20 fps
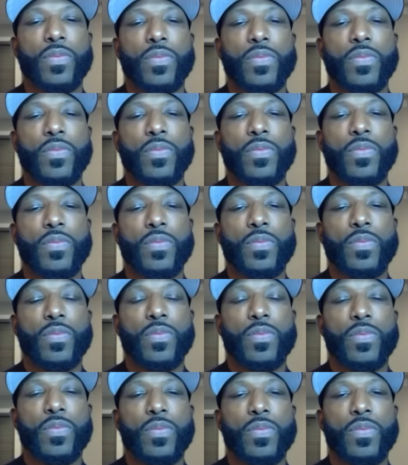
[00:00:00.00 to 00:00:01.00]

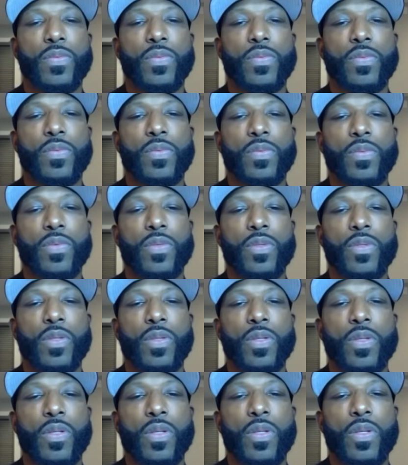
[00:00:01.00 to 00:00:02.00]

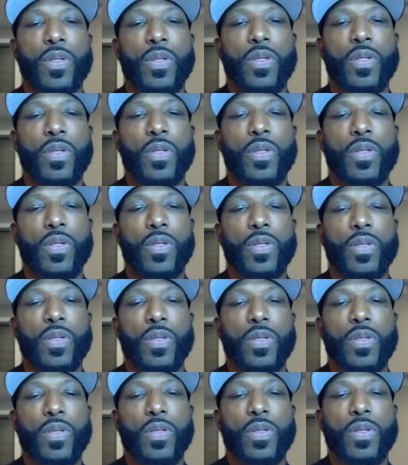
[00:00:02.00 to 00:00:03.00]

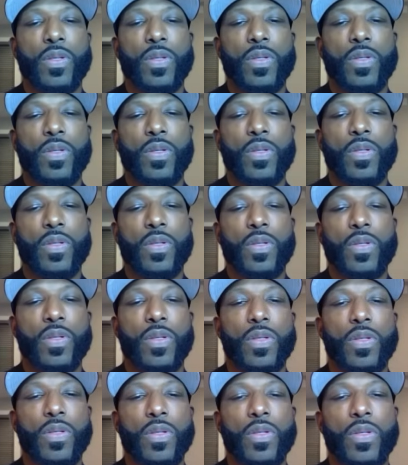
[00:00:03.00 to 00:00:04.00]

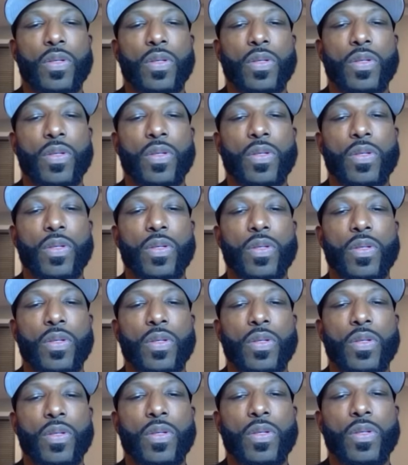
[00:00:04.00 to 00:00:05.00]

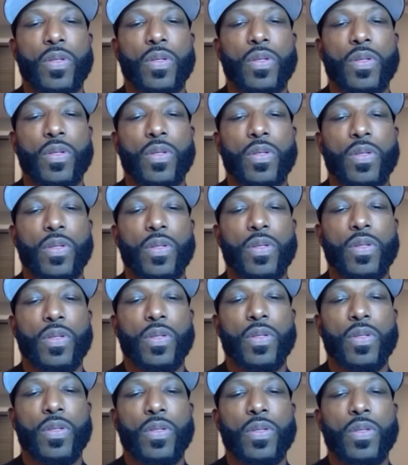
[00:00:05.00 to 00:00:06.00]

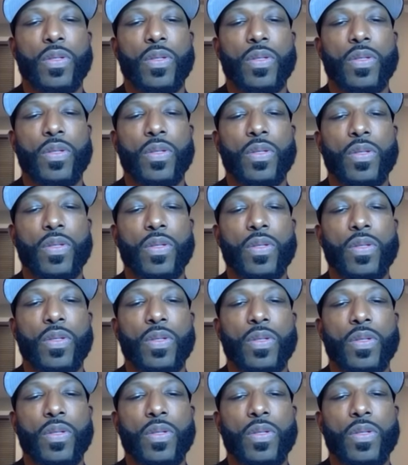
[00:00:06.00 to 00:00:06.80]
The person shown says nothing.